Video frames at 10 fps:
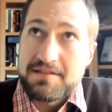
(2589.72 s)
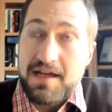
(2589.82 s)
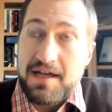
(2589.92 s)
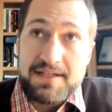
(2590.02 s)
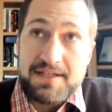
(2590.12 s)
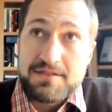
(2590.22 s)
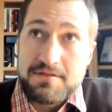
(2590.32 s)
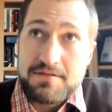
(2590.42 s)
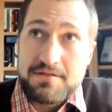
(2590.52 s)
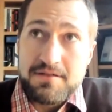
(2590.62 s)
think
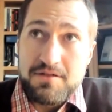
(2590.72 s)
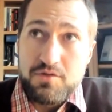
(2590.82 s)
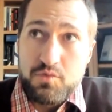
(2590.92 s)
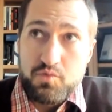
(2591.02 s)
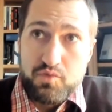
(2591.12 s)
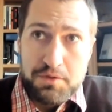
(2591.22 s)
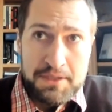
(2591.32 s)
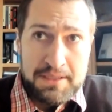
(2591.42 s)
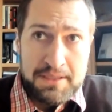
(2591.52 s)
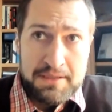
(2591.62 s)
it's
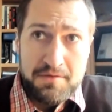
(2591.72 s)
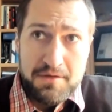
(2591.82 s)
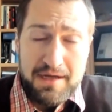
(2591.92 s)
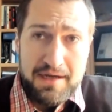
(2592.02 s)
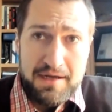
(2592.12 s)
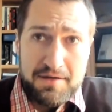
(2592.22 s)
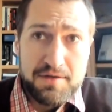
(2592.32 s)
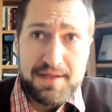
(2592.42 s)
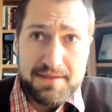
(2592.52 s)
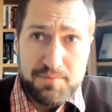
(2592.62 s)
really
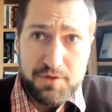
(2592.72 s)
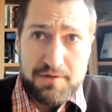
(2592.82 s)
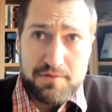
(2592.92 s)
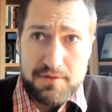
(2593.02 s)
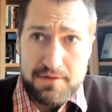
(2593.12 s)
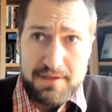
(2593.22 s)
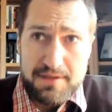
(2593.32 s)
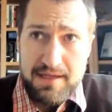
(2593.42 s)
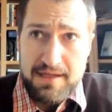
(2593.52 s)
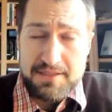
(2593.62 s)
good that the Marine Corps
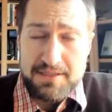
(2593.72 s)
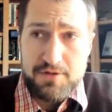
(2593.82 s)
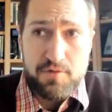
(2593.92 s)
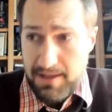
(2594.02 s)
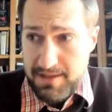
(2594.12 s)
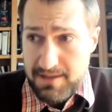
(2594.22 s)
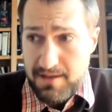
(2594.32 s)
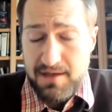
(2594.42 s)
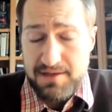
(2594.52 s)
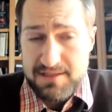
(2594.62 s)
is oriented
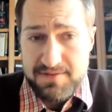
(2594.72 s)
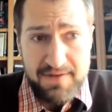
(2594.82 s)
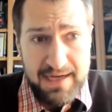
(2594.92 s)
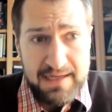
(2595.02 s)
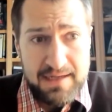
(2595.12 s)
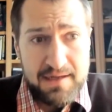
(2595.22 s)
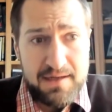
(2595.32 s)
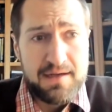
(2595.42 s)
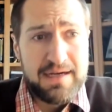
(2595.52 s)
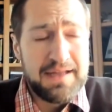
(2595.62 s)
on this fight.
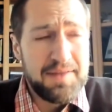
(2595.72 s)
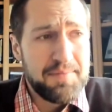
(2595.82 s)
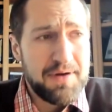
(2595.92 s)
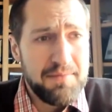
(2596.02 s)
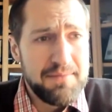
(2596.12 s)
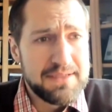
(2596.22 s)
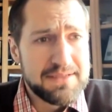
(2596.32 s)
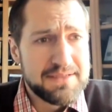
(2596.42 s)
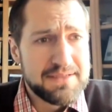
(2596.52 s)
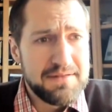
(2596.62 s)
The problem
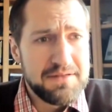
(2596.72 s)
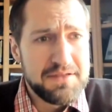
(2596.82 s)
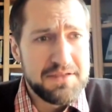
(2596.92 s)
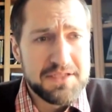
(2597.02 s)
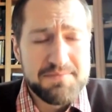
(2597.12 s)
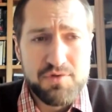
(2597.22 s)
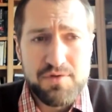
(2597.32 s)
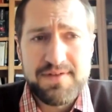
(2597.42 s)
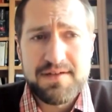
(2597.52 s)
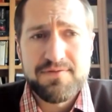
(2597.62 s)
is just
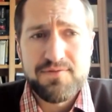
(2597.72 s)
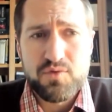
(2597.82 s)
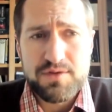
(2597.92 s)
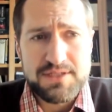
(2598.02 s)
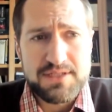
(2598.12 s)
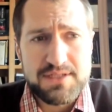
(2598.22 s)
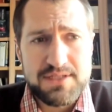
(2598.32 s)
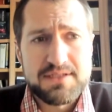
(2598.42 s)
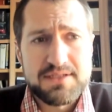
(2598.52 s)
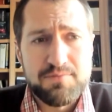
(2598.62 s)
moving
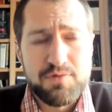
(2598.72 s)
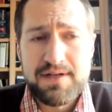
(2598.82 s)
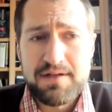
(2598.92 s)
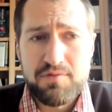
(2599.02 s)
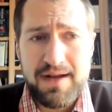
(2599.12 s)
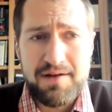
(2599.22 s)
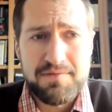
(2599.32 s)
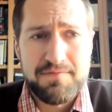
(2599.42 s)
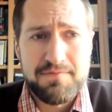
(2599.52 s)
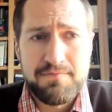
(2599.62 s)

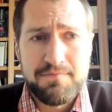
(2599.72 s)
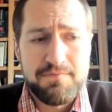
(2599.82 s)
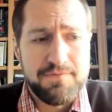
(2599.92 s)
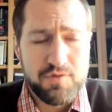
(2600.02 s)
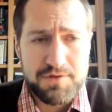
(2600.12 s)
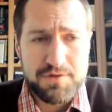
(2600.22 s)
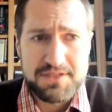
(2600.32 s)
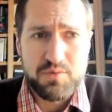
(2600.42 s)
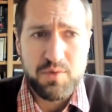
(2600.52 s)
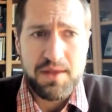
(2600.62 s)
ground
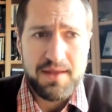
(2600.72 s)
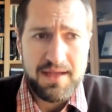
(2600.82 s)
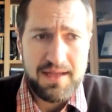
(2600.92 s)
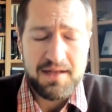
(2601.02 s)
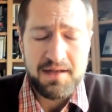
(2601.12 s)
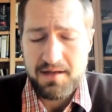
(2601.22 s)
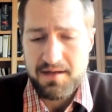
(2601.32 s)
forces within